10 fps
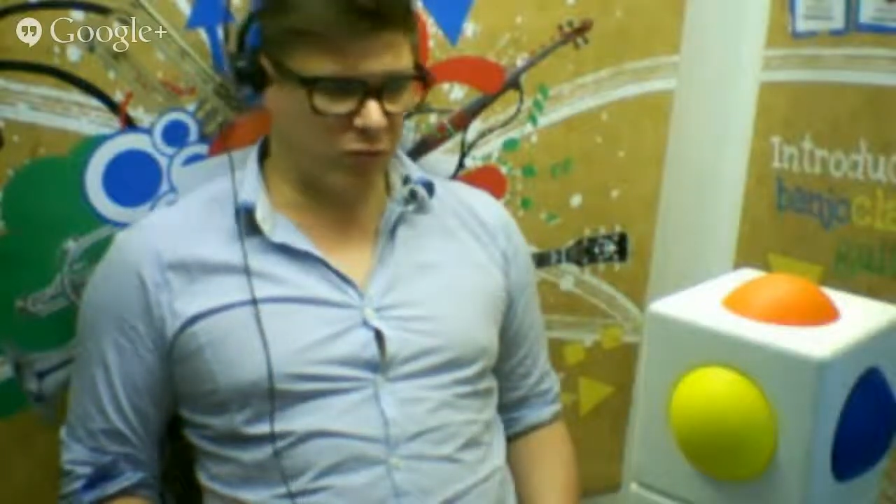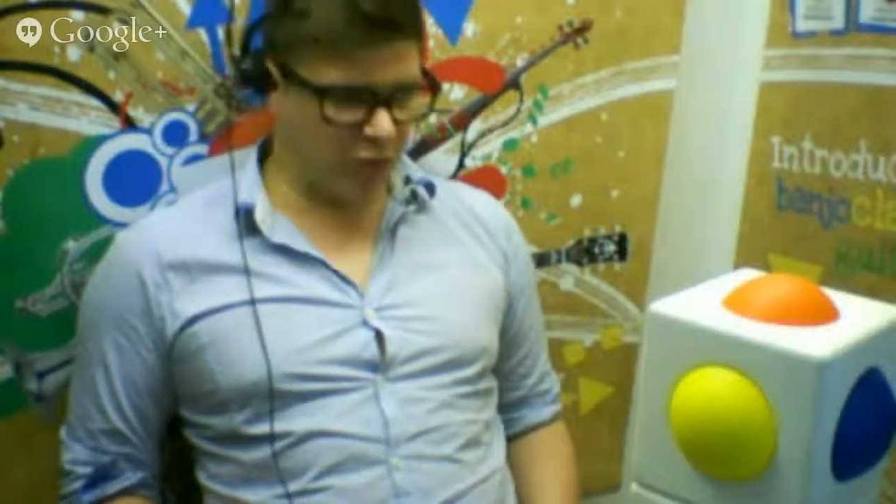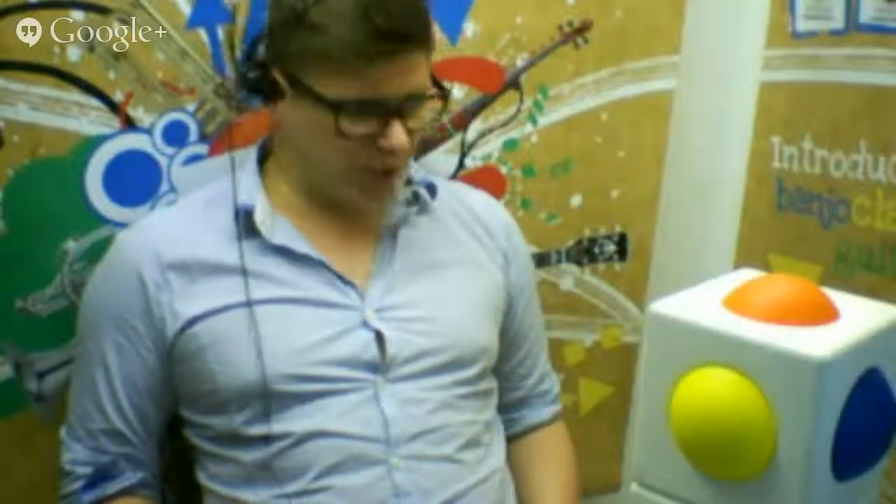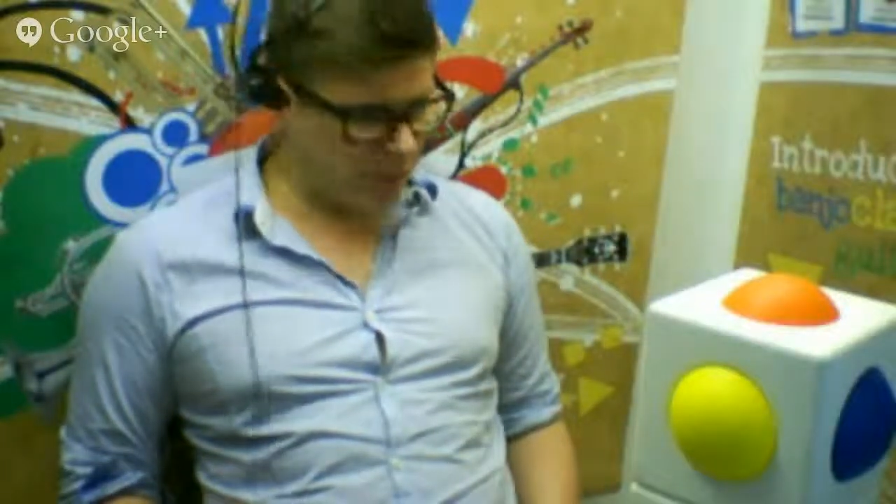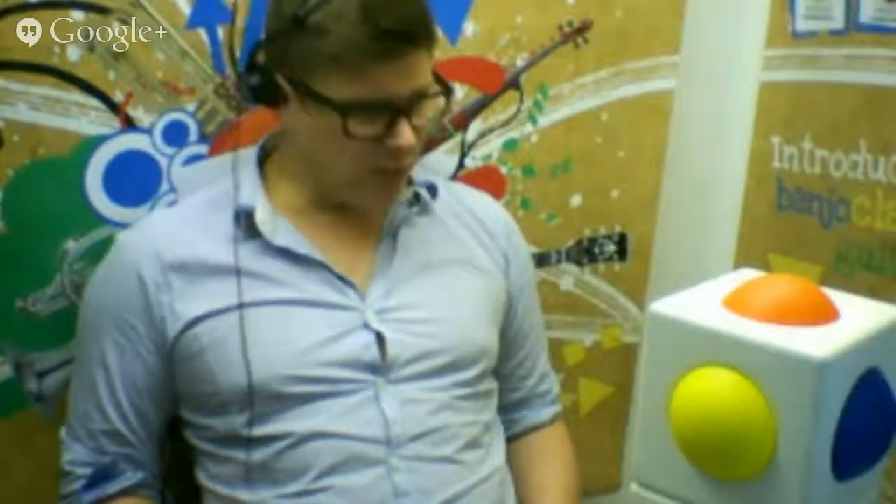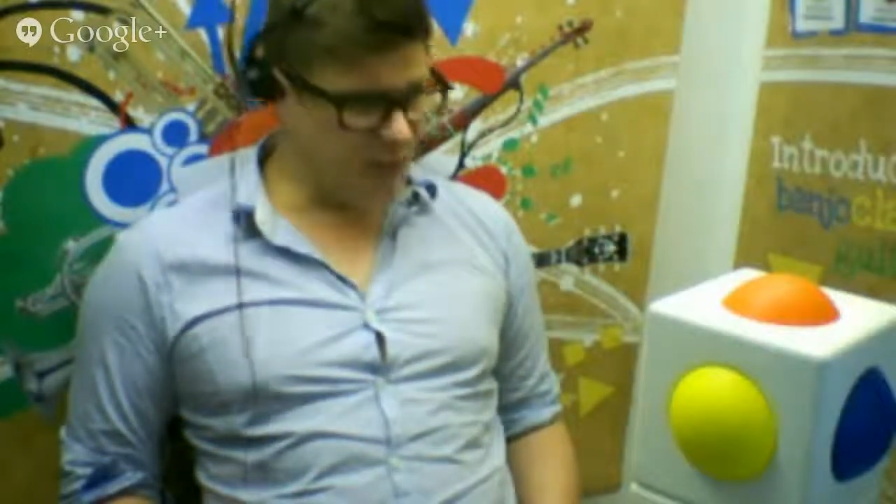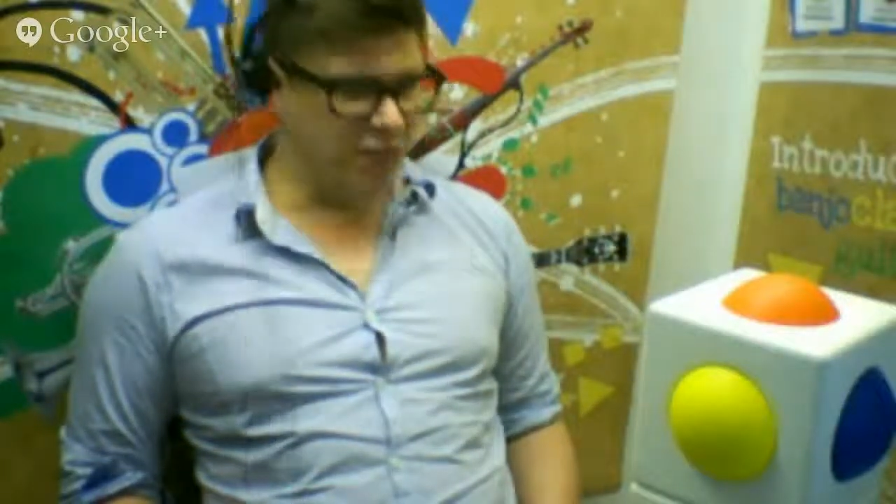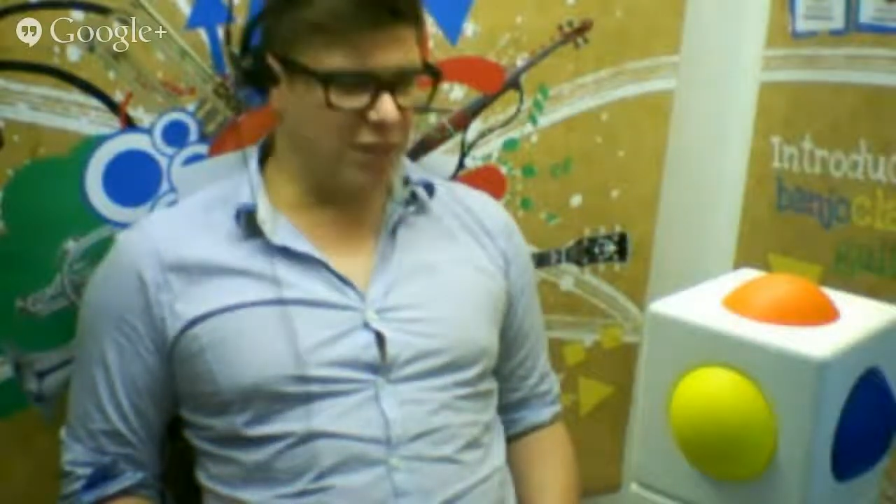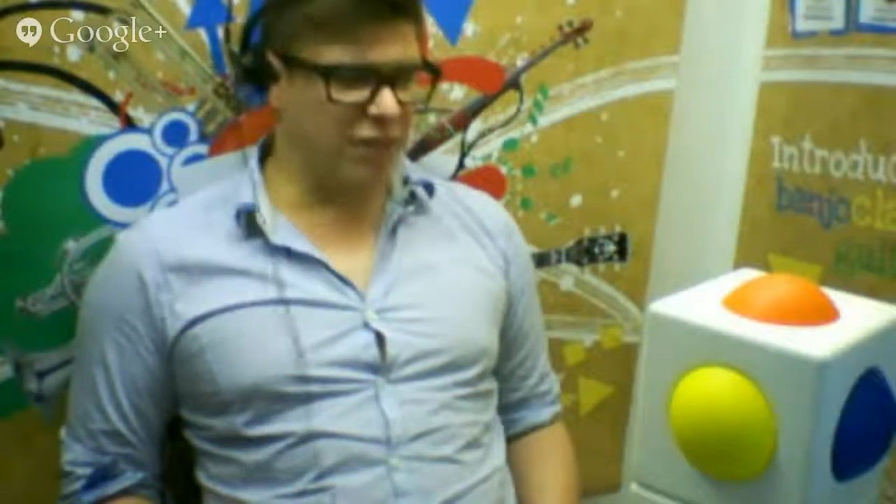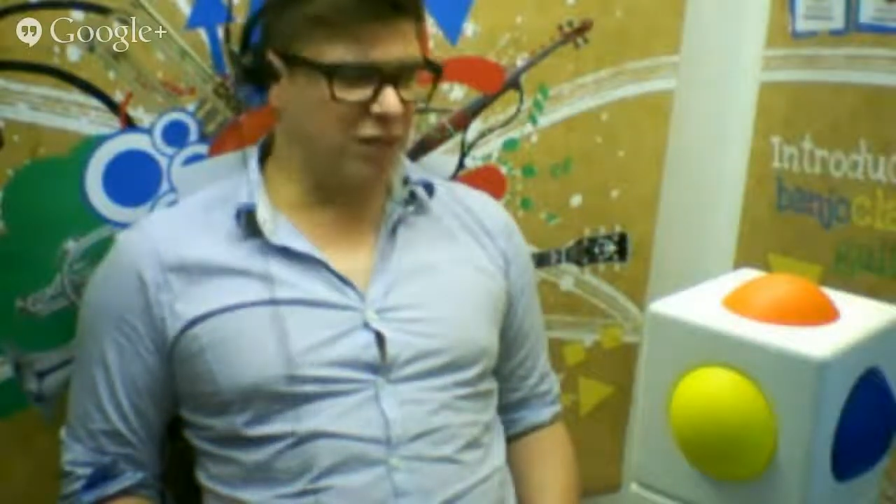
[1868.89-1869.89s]
because it's
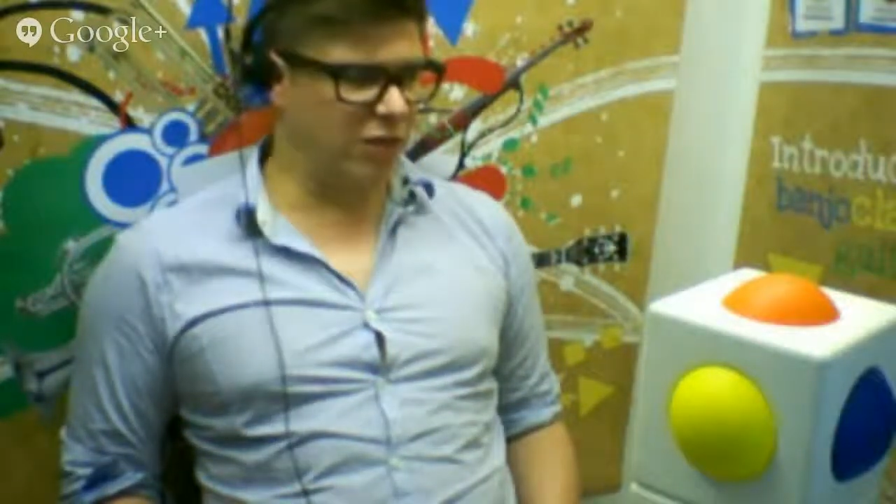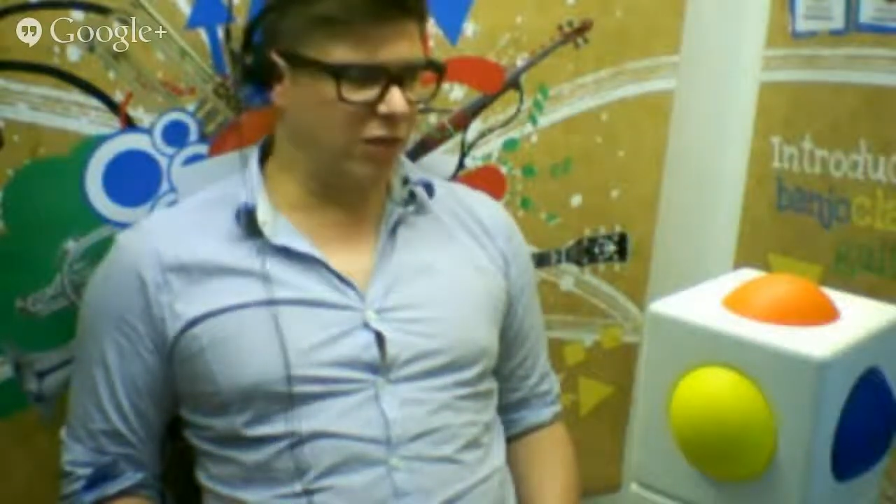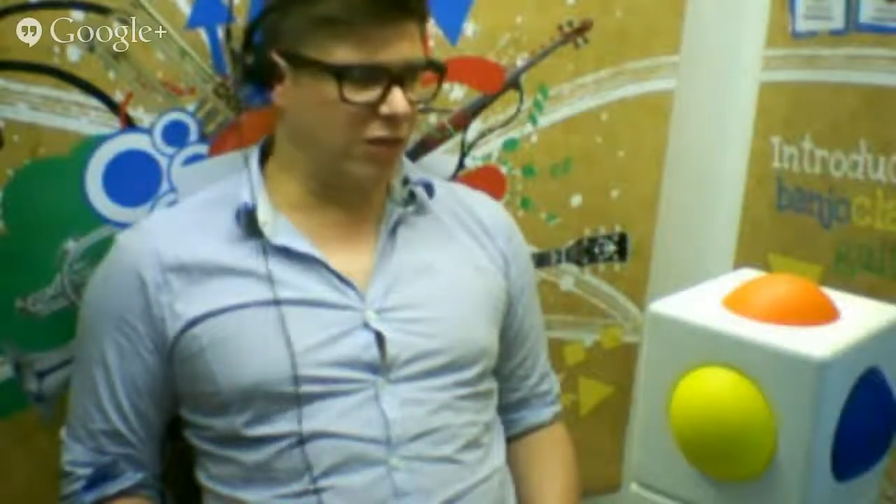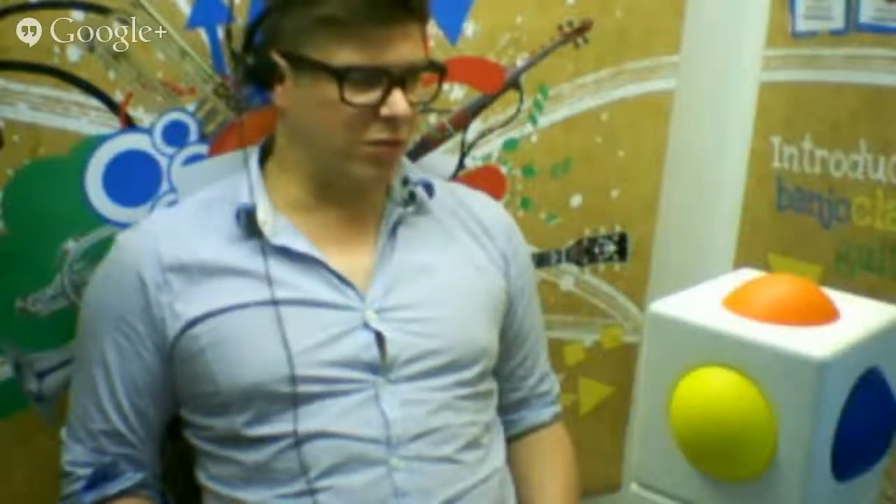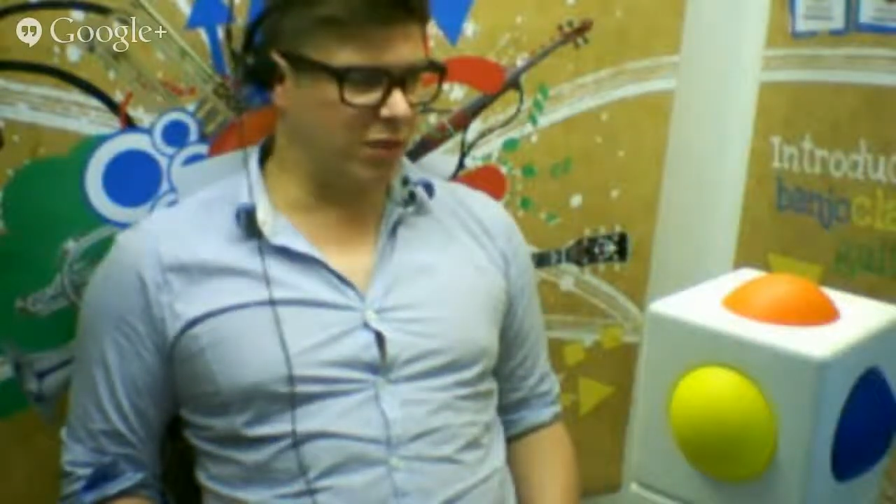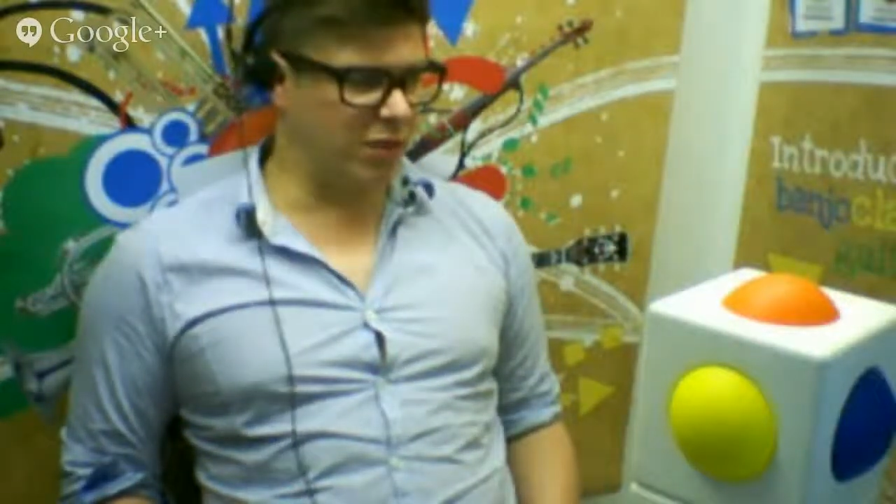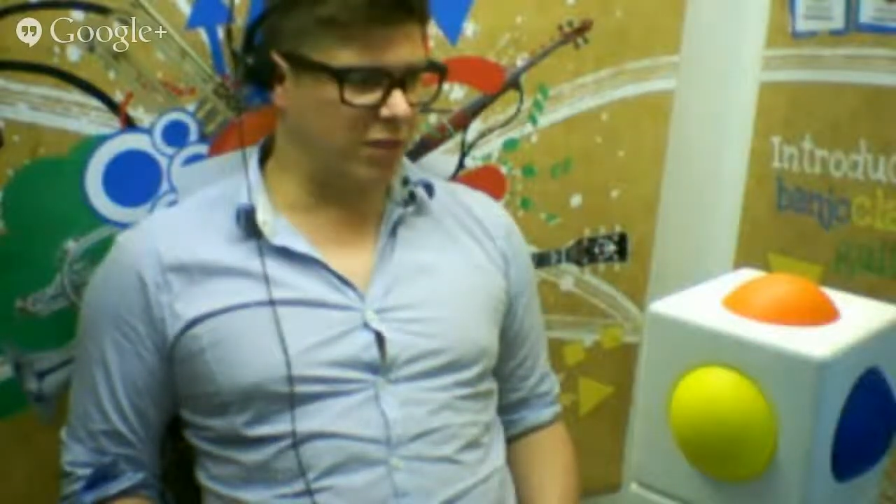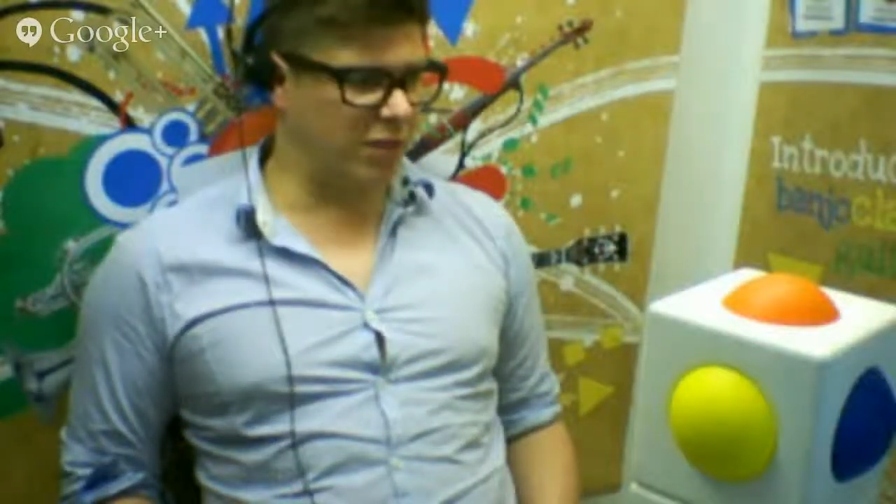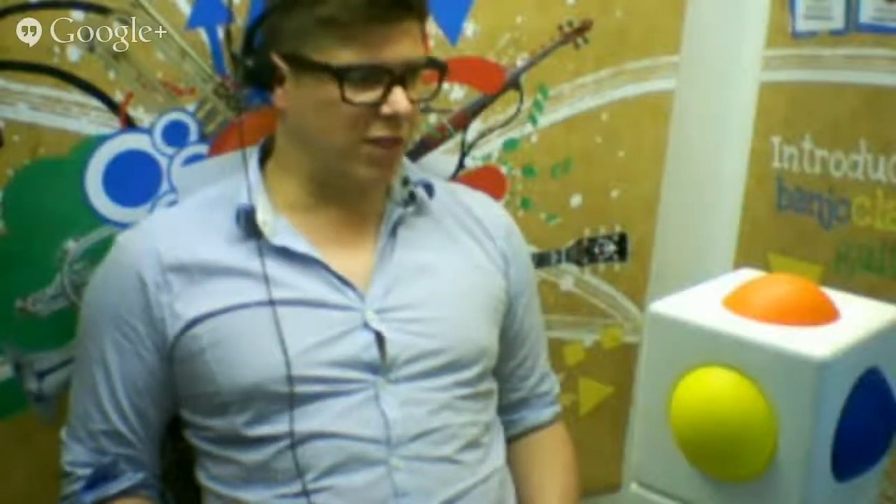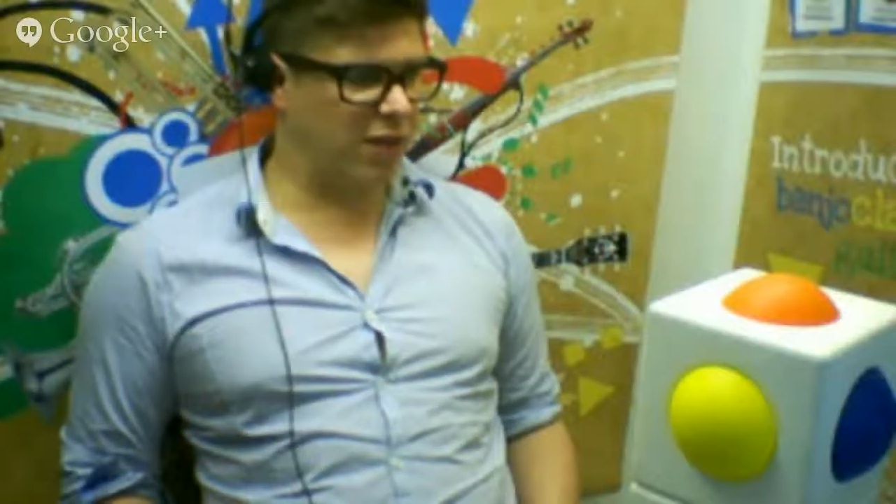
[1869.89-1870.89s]
easy to use, it means
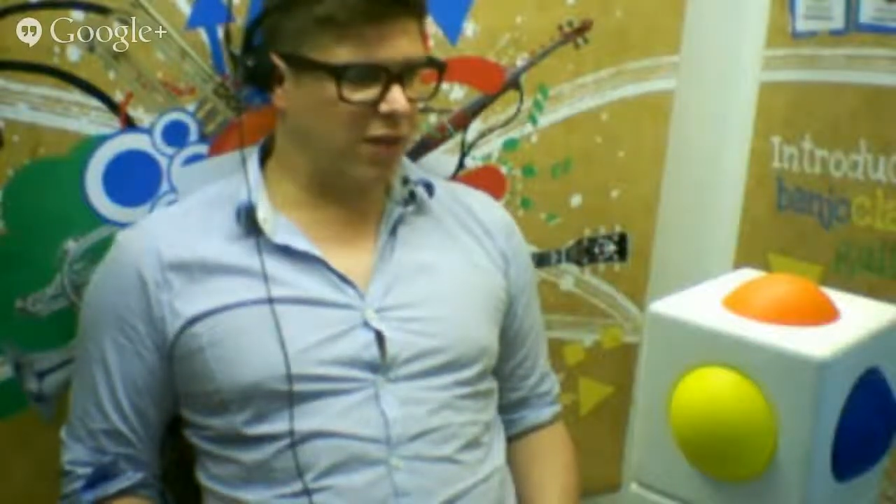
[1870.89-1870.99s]
that